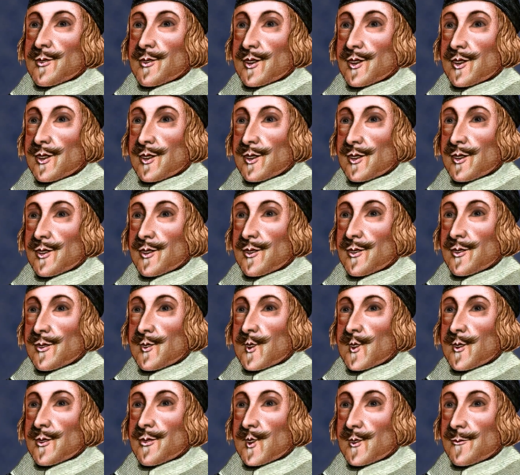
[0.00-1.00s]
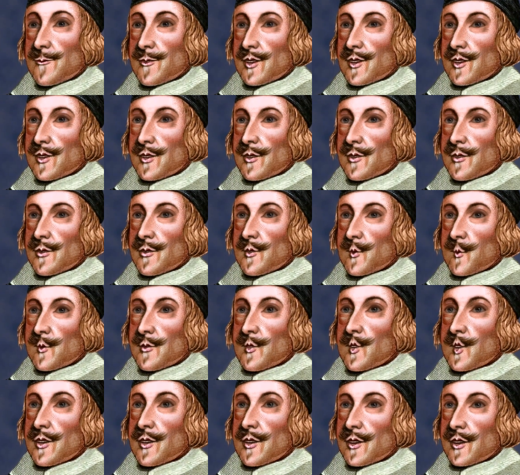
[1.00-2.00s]
My lord, I am commanded to
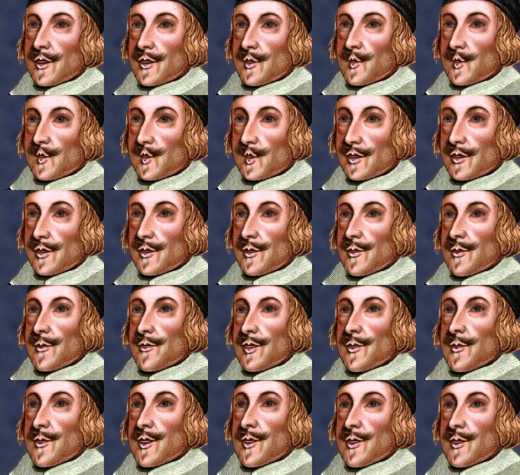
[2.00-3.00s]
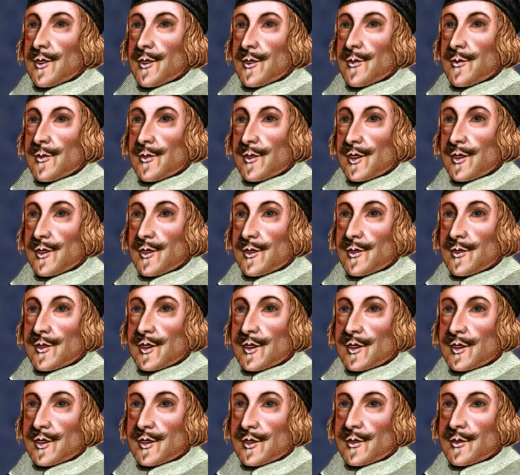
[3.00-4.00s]
charge Charles Stuart, King of
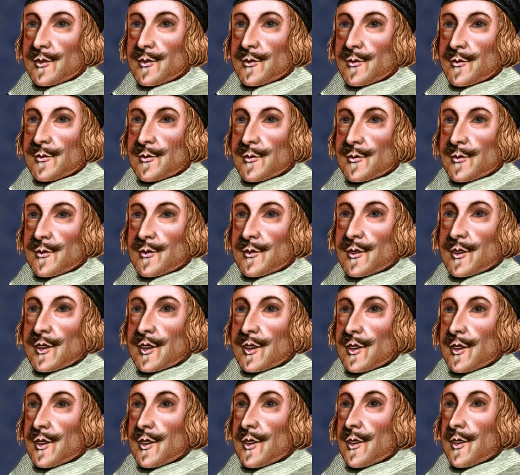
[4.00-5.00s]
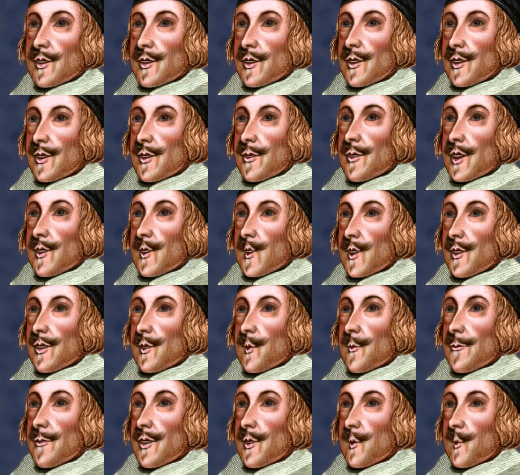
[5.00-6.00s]
England, in the name of the Commons
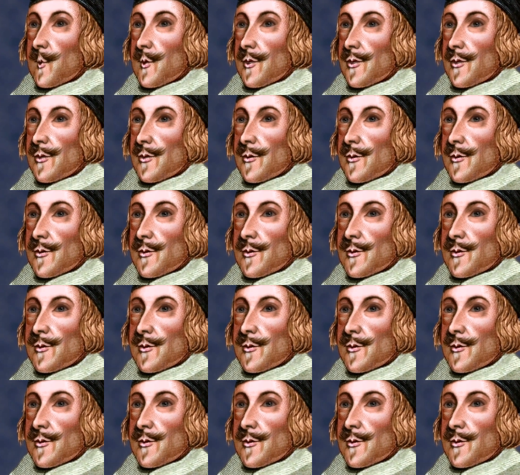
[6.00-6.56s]
of England.